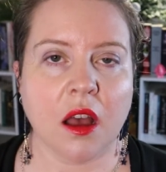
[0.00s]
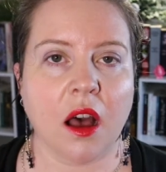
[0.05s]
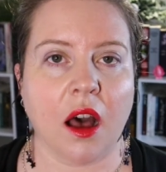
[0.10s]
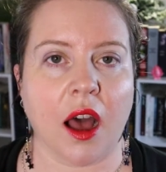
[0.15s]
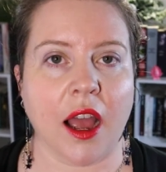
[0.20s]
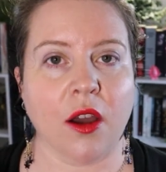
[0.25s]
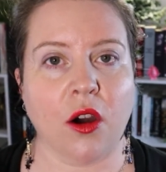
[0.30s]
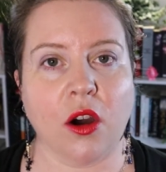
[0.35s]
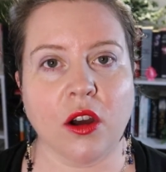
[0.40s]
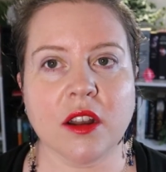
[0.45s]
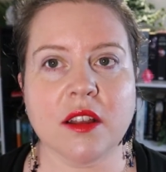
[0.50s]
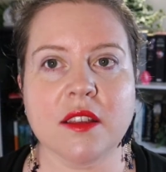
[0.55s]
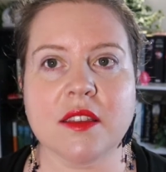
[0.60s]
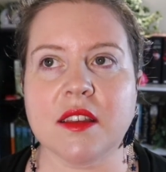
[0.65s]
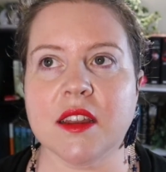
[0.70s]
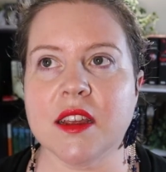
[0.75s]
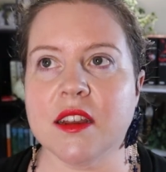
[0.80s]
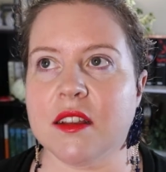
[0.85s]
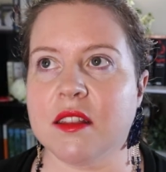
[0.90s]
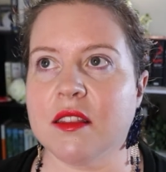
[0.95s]
I
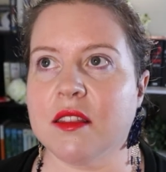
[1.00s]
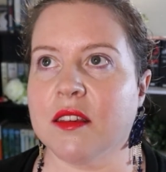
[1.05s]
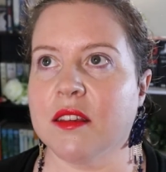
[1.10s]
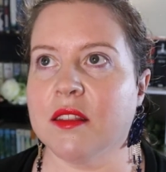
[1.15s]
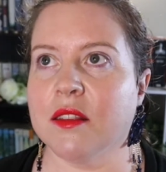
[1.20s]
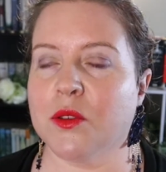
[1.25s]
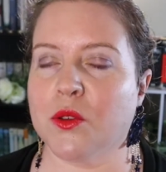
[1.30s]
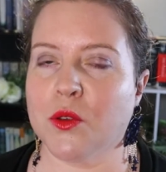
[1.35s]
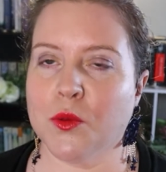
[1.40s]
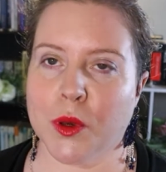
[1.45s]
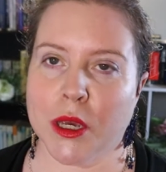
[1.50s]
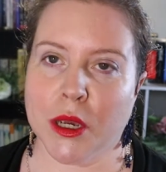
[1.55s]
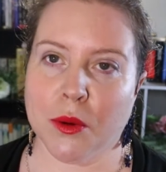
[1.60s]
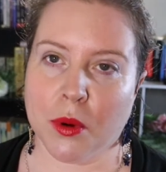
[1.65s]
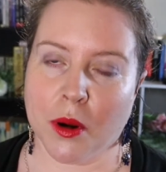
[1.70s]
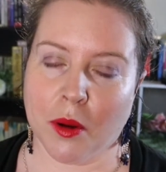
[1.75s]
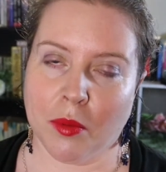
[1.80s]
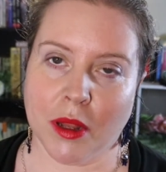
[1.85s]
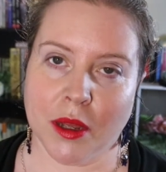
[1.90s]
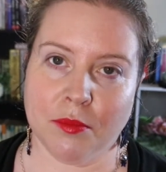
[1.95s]
honestly didn't think this would be a
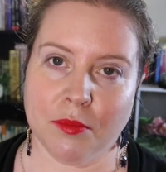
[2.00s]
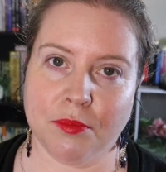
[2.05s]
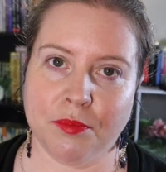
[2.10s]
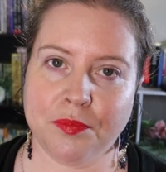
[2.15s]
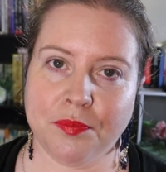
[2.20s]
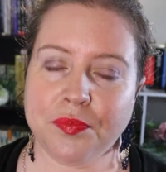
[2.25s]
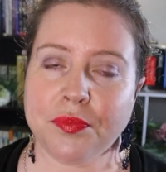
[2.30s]
problem,